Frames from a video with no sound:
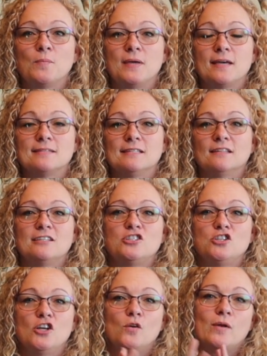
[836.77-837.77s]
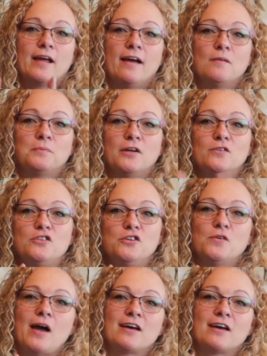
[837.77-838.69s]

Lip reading: because it lets you know when I upload new